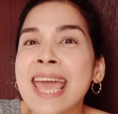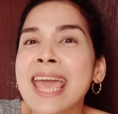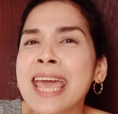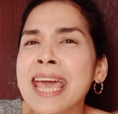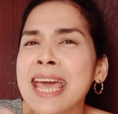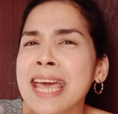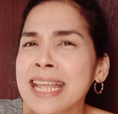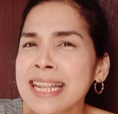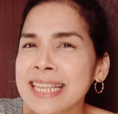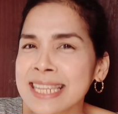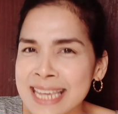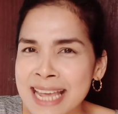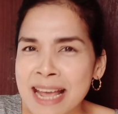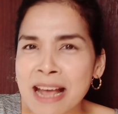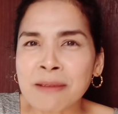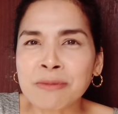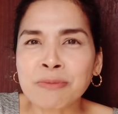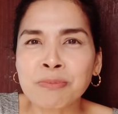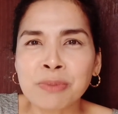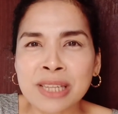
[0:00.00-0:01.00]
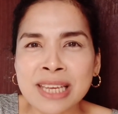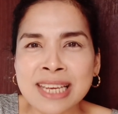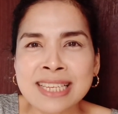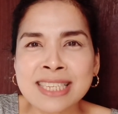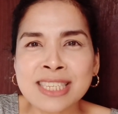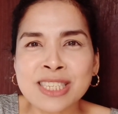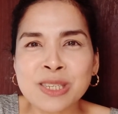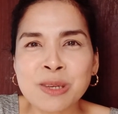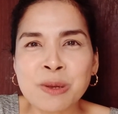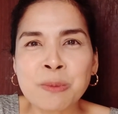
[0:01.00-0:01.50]
And yeah,
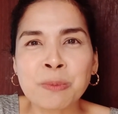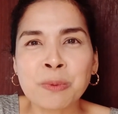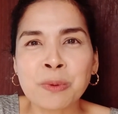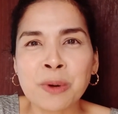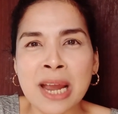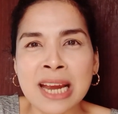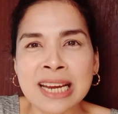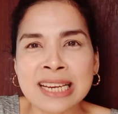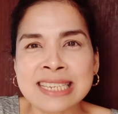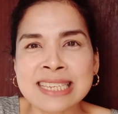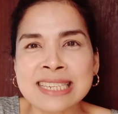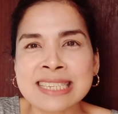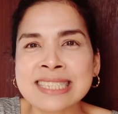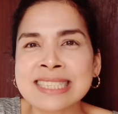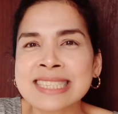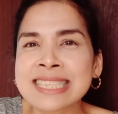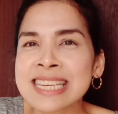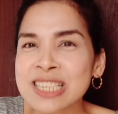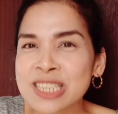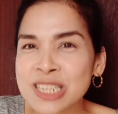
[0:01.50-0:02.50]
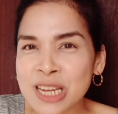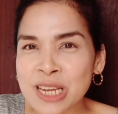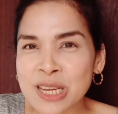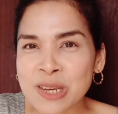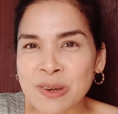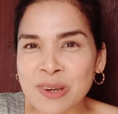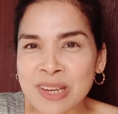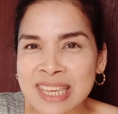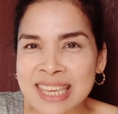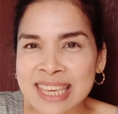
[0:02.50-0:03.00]
please do practice teaching
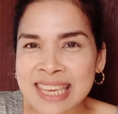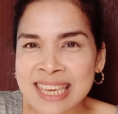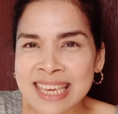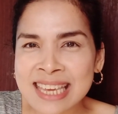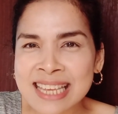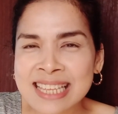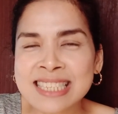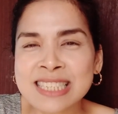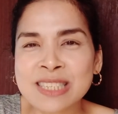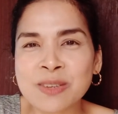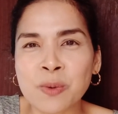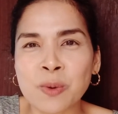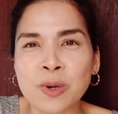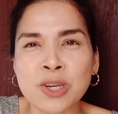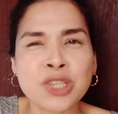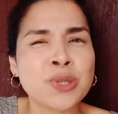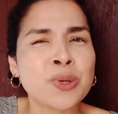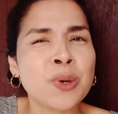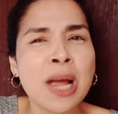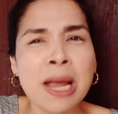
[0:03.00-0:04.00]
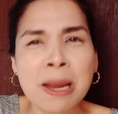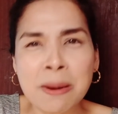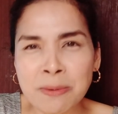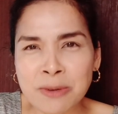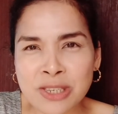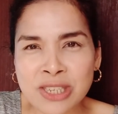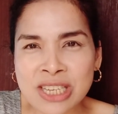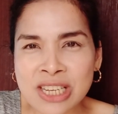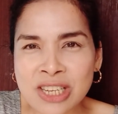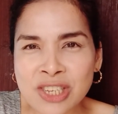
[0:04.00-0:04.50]
your kids, or try
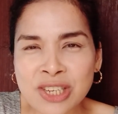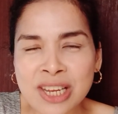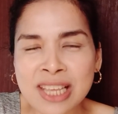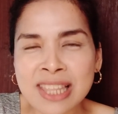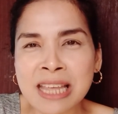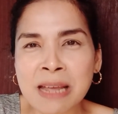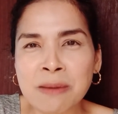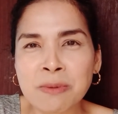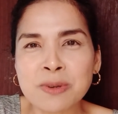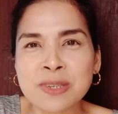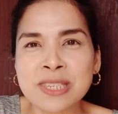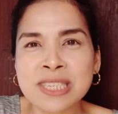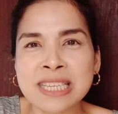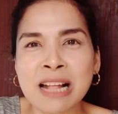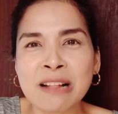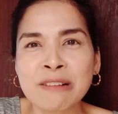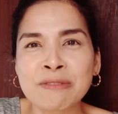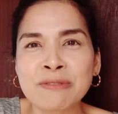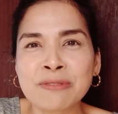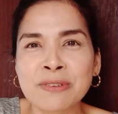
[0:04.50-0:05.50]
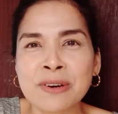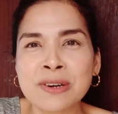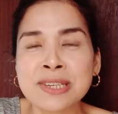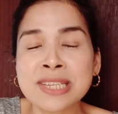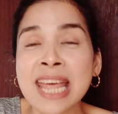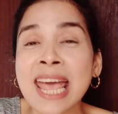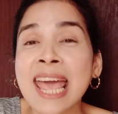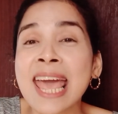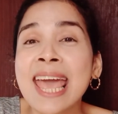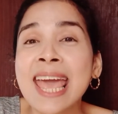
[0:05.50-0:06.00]
teaching them yourself
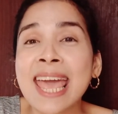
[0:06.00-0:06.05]
first,